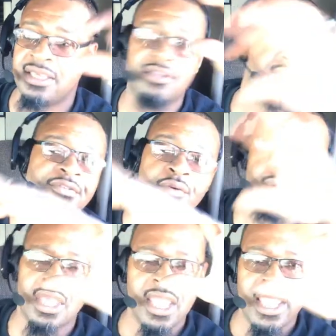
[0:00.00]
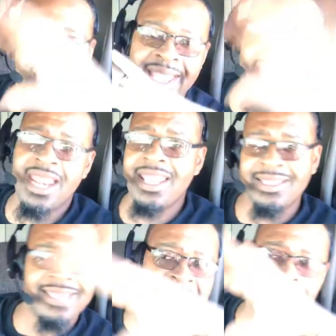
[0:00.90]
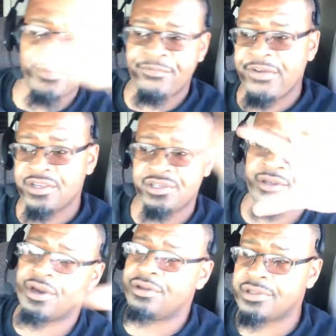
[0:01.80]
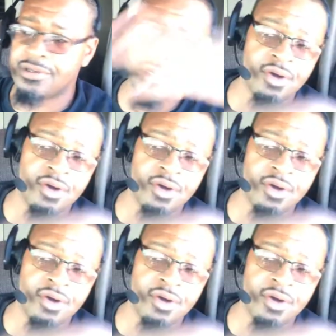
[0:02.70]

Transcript: This is for any tax professional you go through.